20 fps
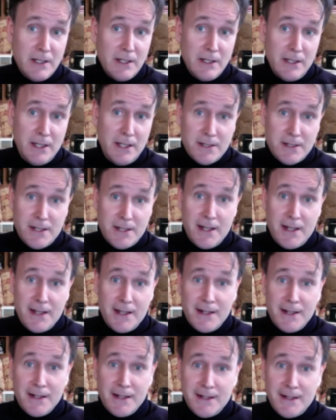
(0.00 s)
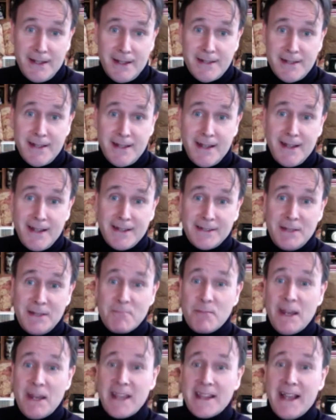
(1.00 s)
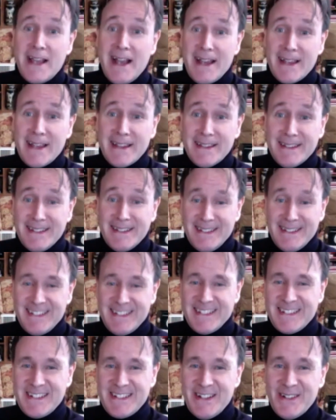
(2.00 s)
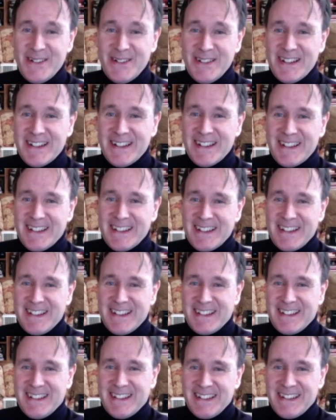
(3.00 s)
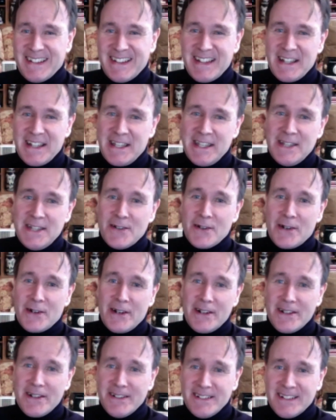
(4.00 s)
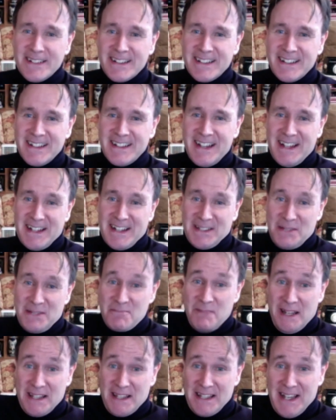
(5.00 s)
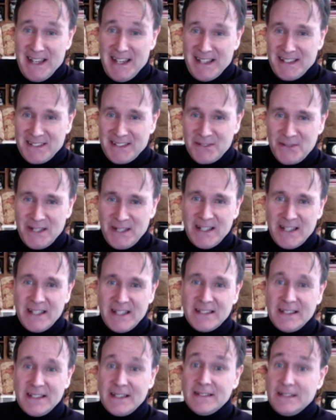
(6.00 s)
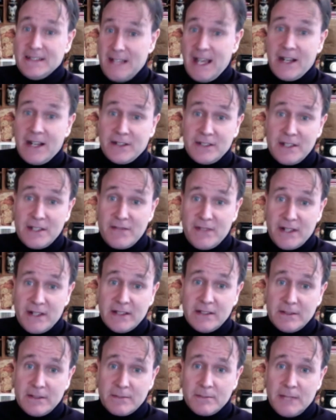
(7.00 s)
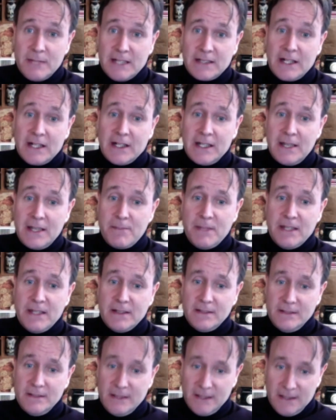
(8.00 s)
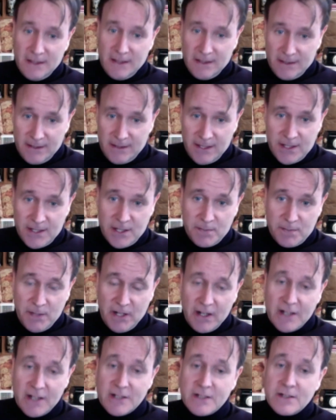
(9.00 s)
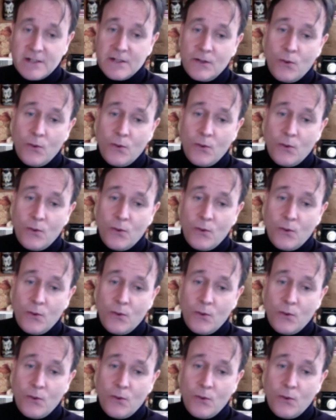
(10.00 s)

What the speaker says: It's a template guy, no? He or her are a template guy, really, and then are different, but are keeping this experience.